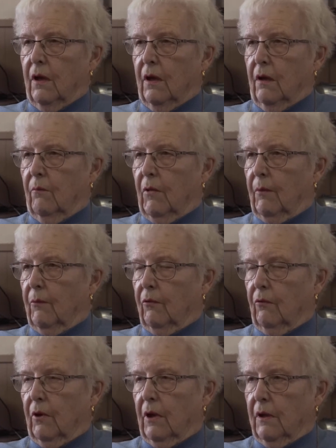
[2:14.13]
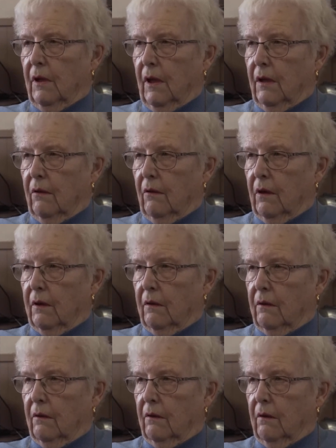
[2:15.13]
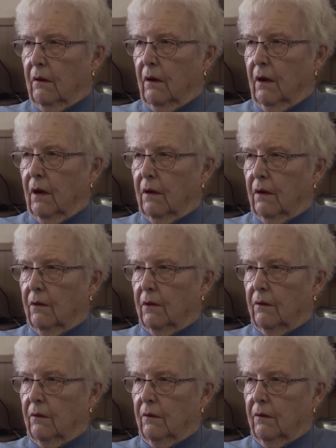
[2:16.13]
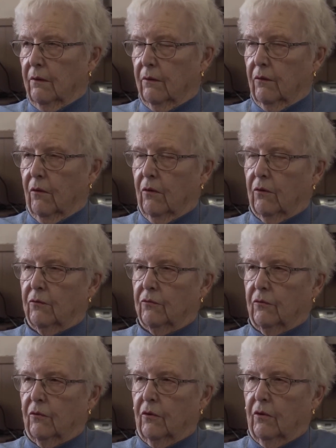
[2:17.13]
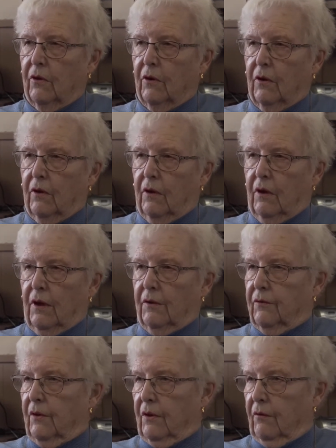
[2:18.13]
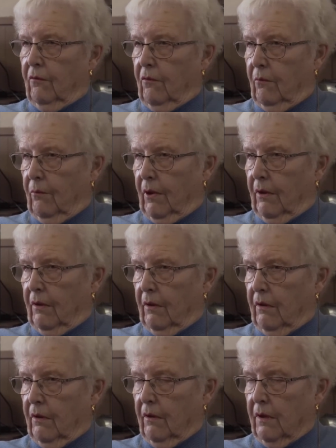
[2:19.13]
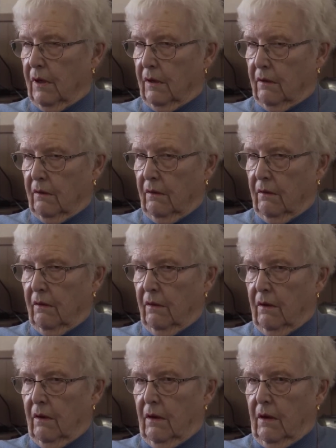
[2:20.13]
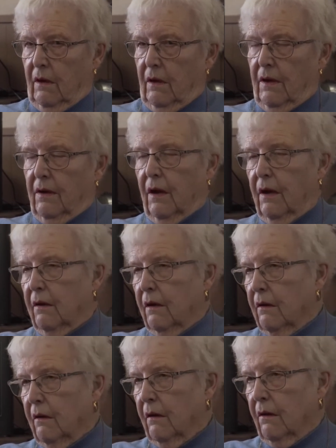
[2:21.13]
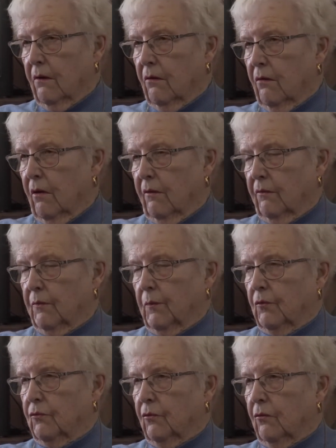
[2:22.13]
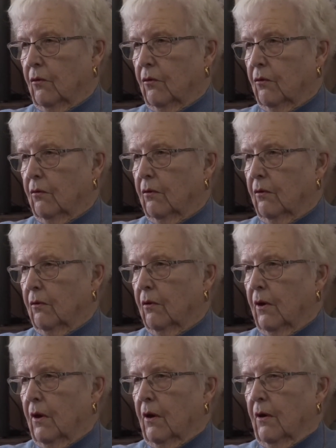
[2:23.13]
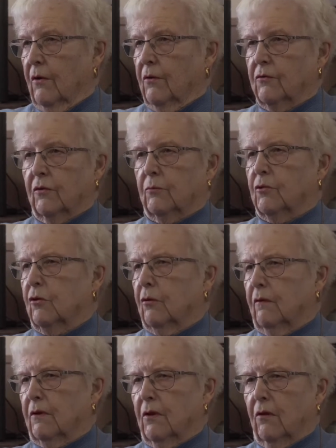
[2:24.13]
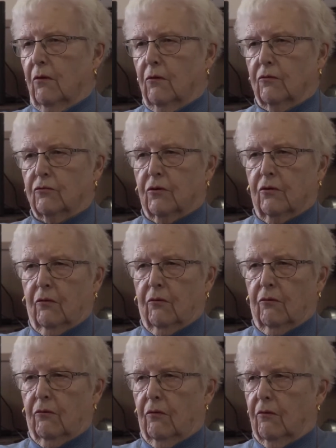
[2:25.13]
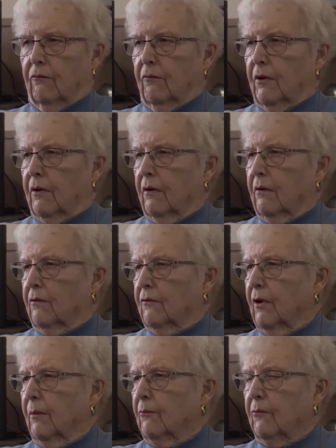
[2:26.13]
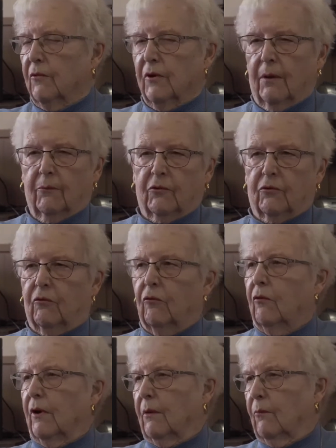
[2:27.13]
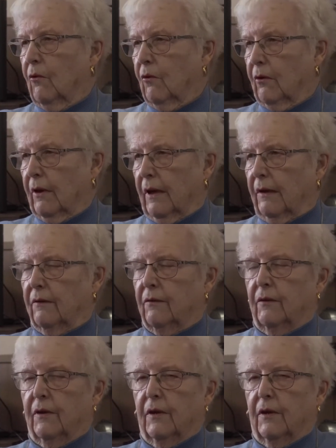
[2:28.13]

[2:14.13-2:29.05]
and mom could not handle it on her own, so I stayed home a year. And I didn't really know I was supposed to go some sort of a talouskoulu or what, some schooling more yet.